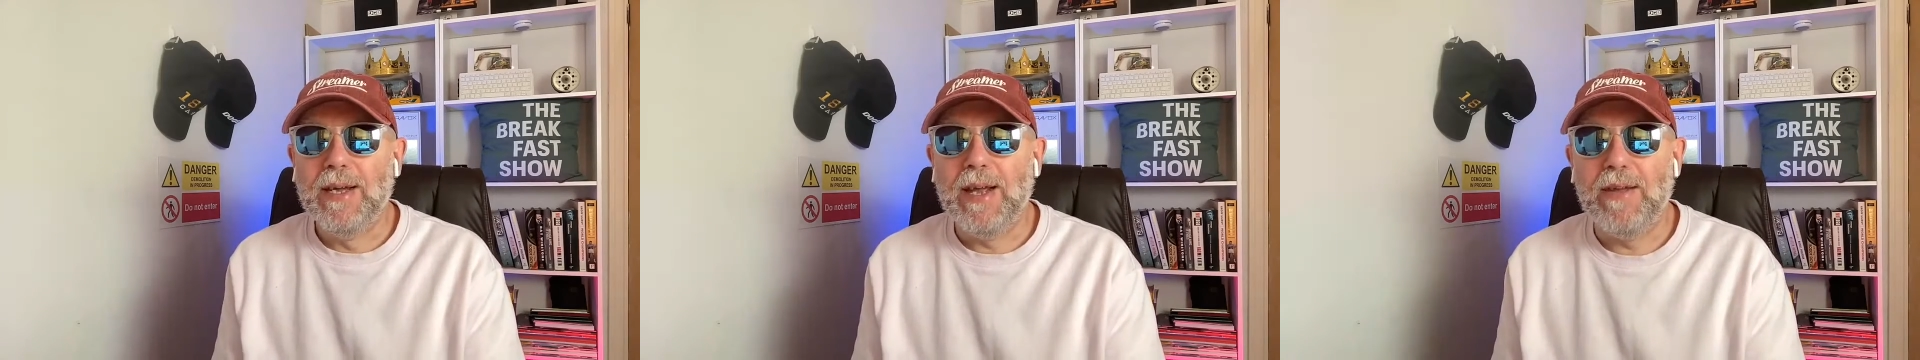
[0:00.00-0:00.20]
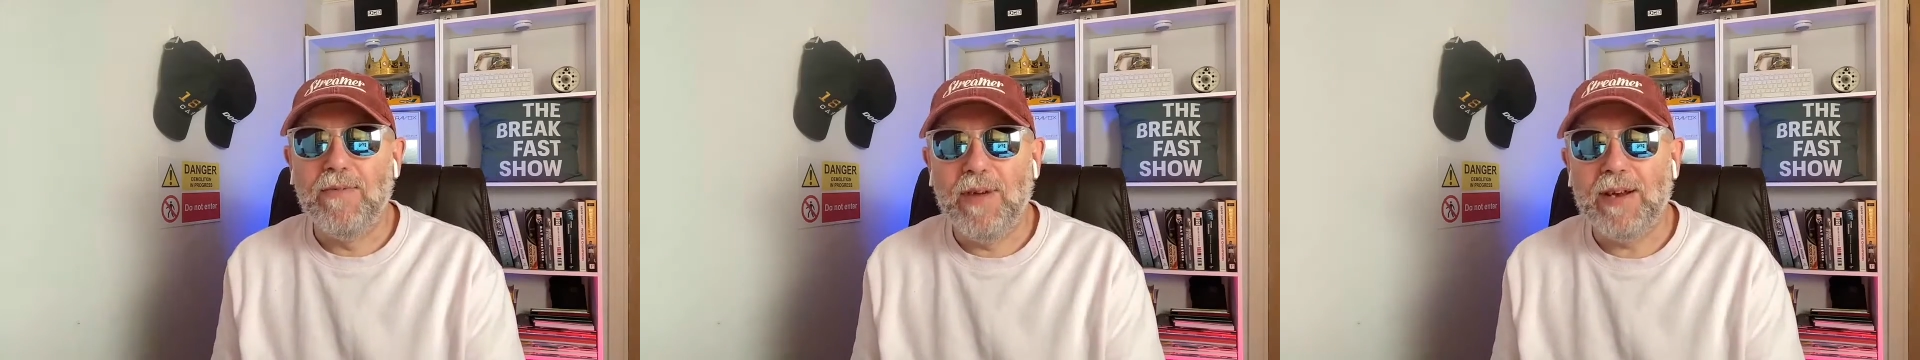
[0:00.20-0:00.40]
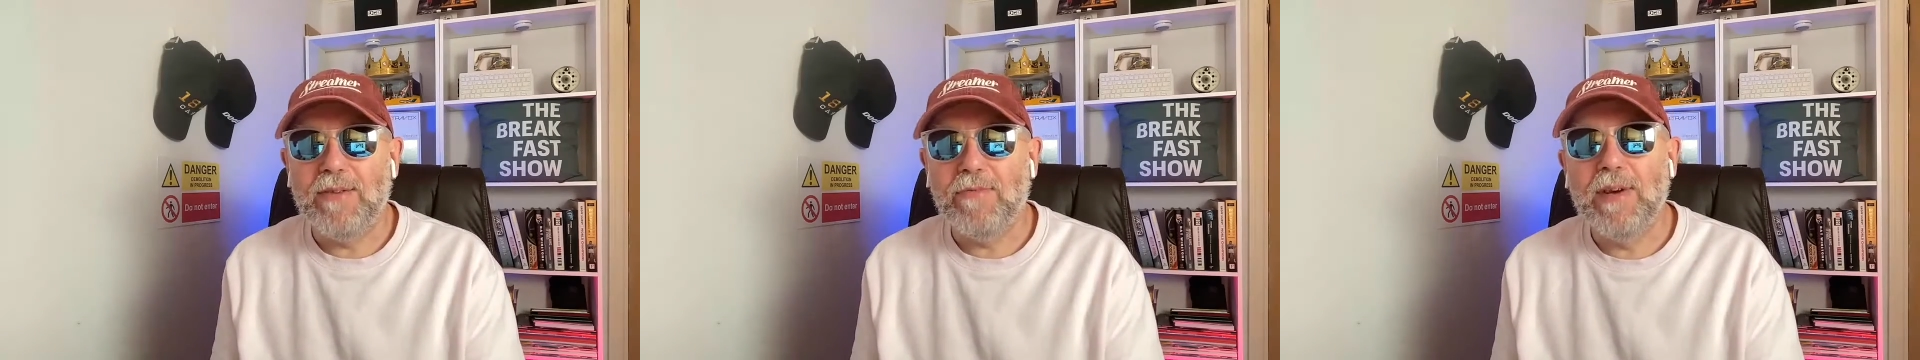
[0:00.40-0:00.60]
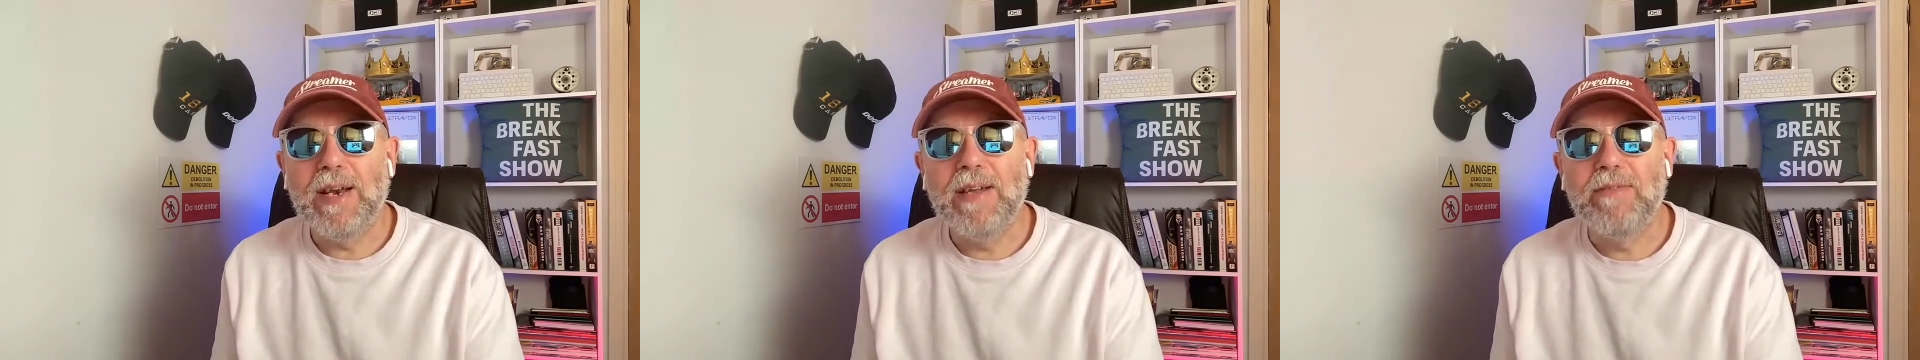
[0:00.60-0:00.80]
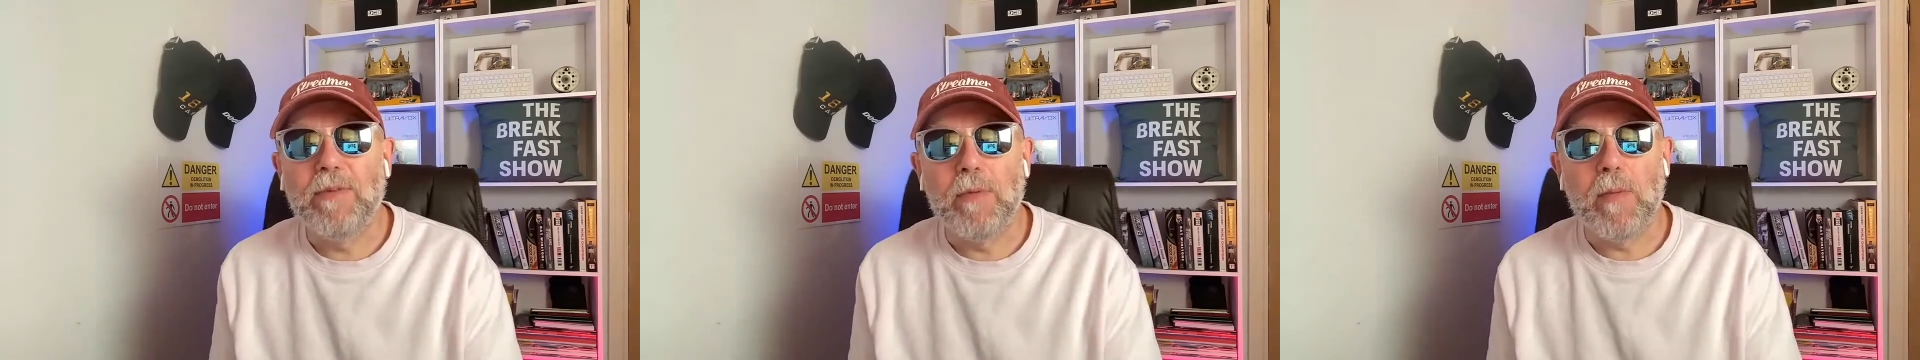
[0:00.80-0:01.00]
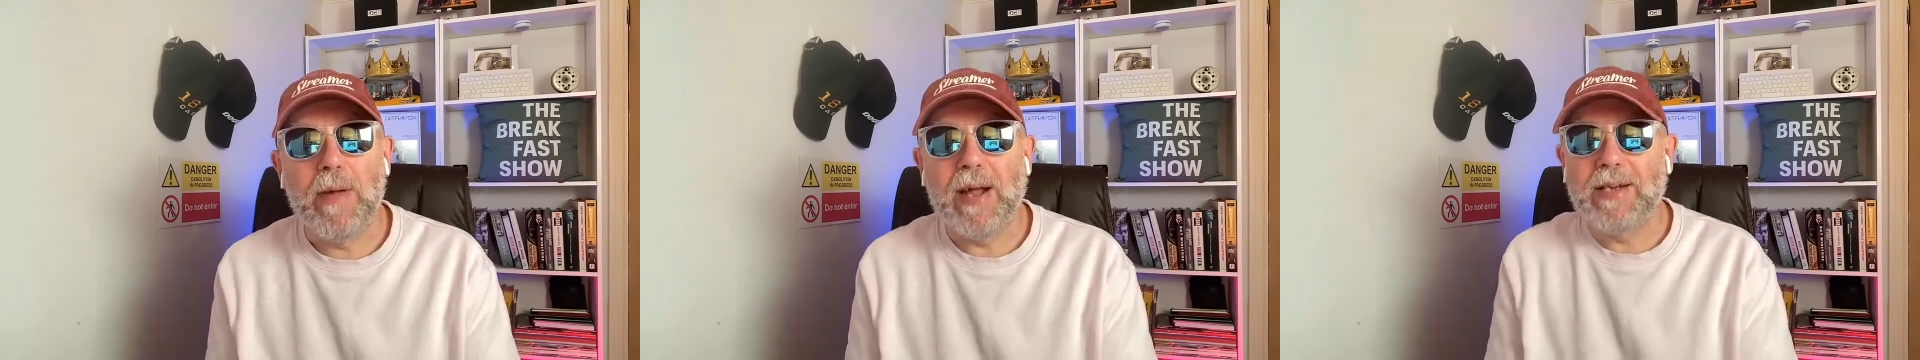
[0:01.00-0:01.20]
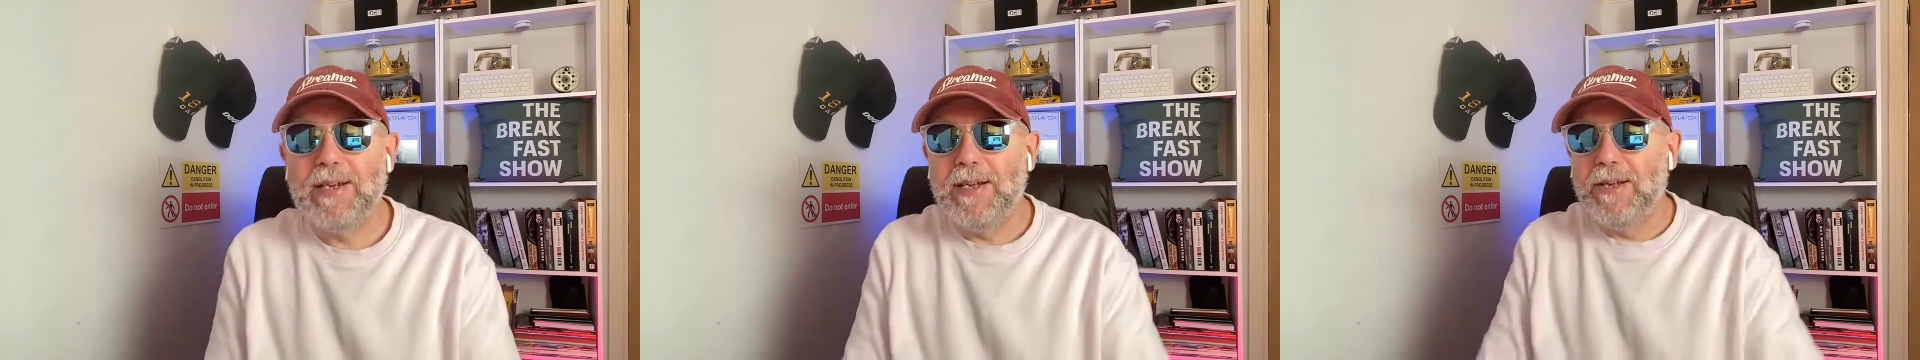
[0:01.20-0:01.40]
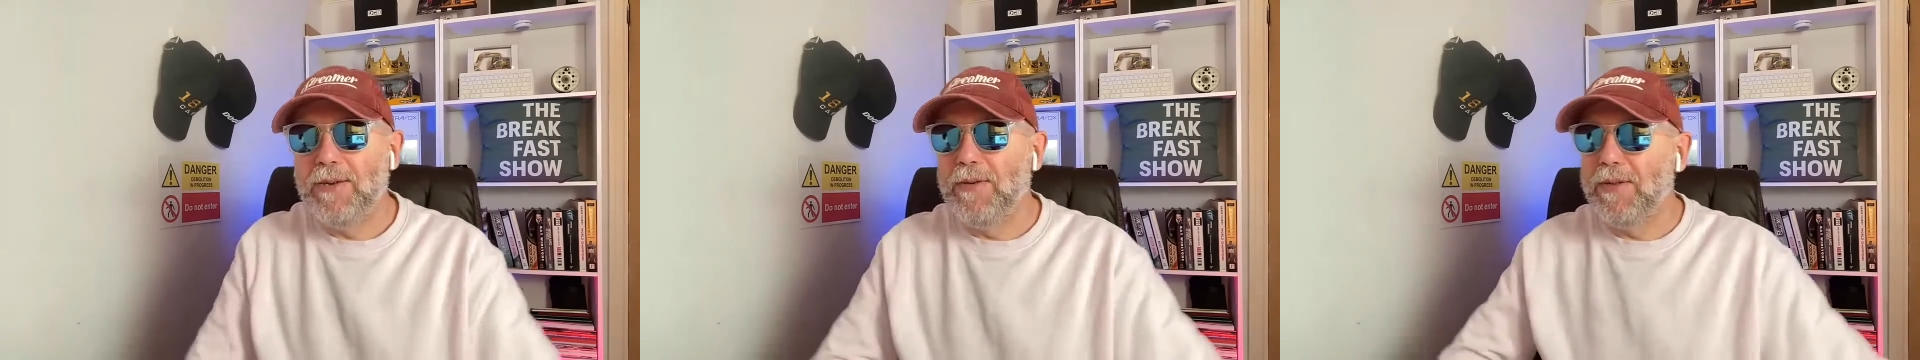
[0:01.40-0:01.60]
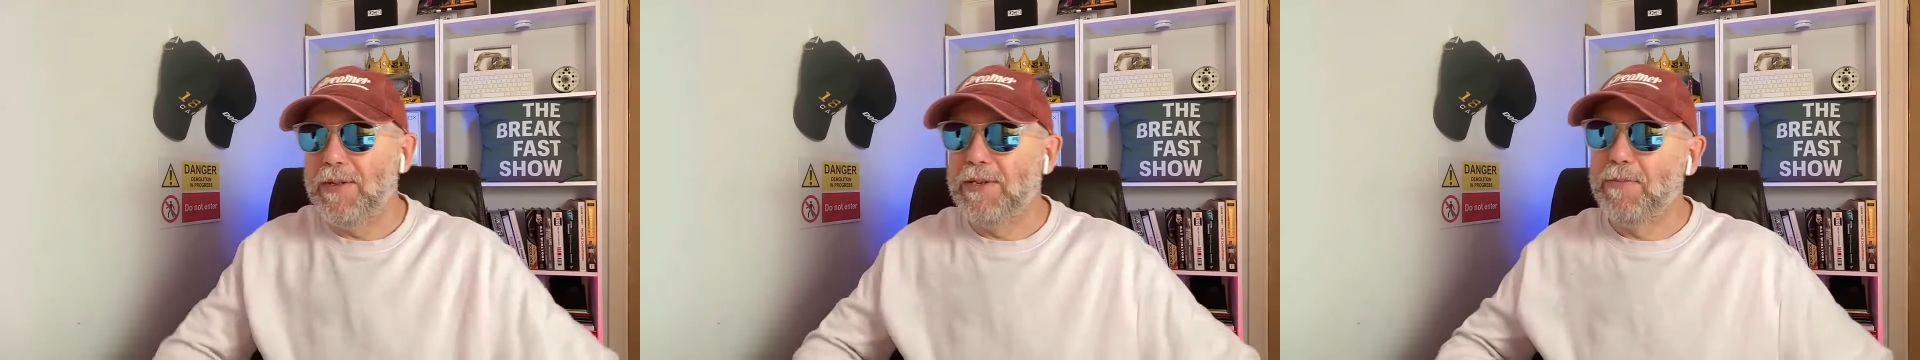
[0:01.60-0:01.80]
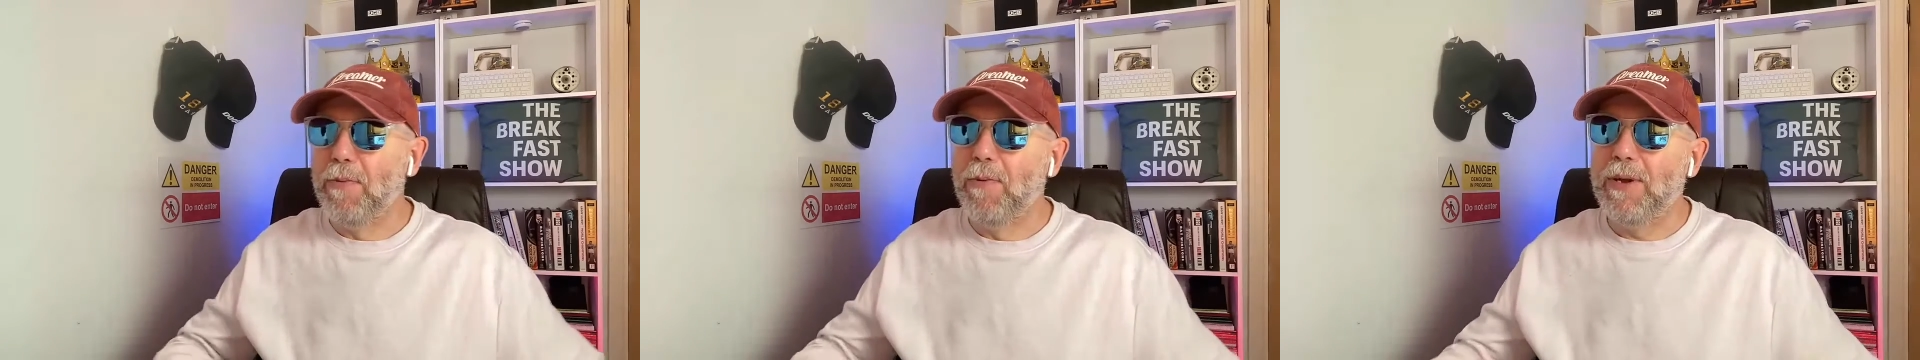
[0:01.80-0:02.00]
In fact, relieved to be back to you
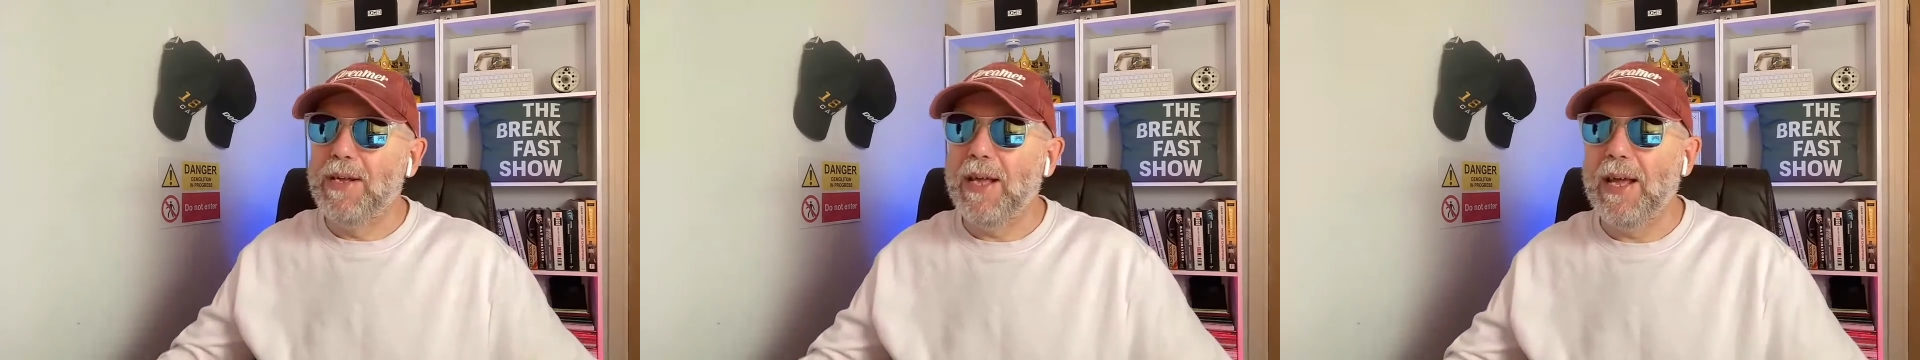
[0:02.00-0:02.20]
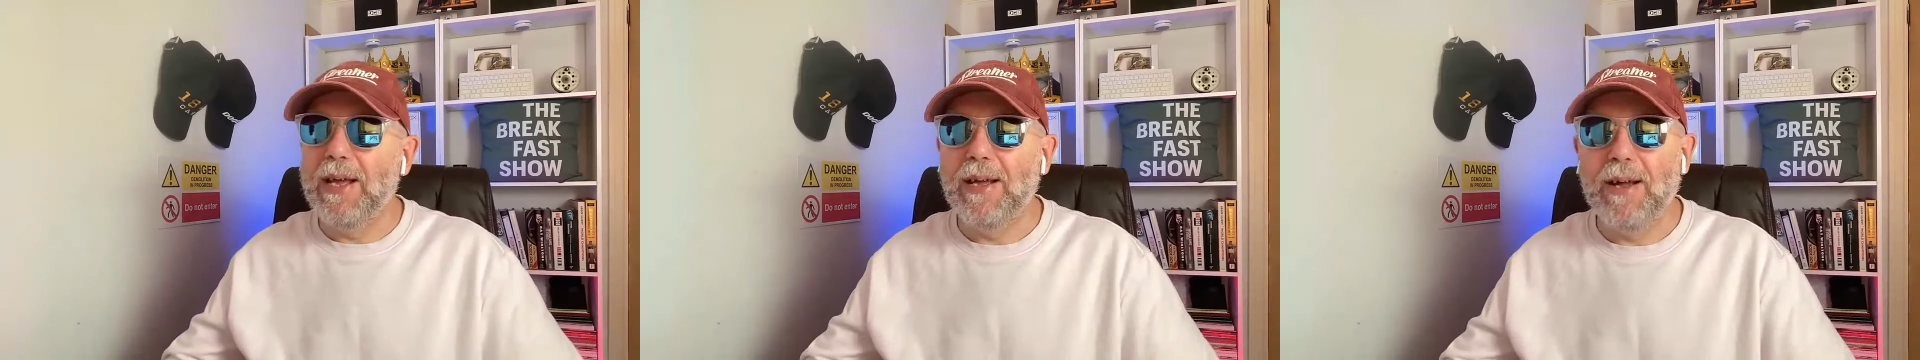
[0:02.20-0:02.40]
this morning.